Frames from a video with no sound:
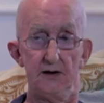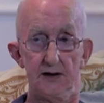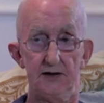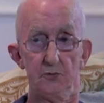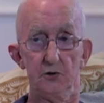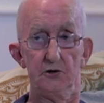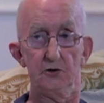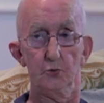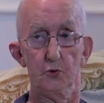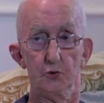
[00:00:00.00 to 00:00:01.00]
get a
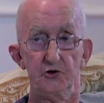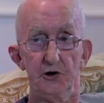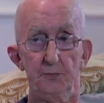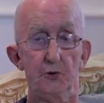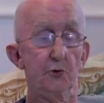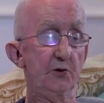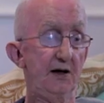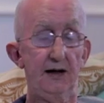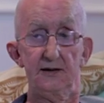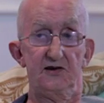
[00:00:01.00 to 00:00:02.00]
wardship
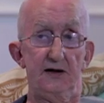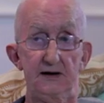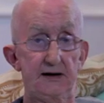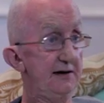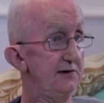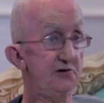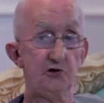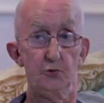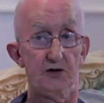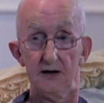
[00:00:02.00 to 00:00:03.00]
order and take the kid and
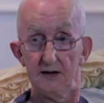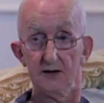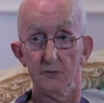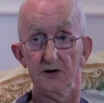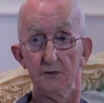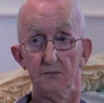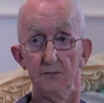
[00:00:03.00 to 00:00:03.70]
do what they like with it.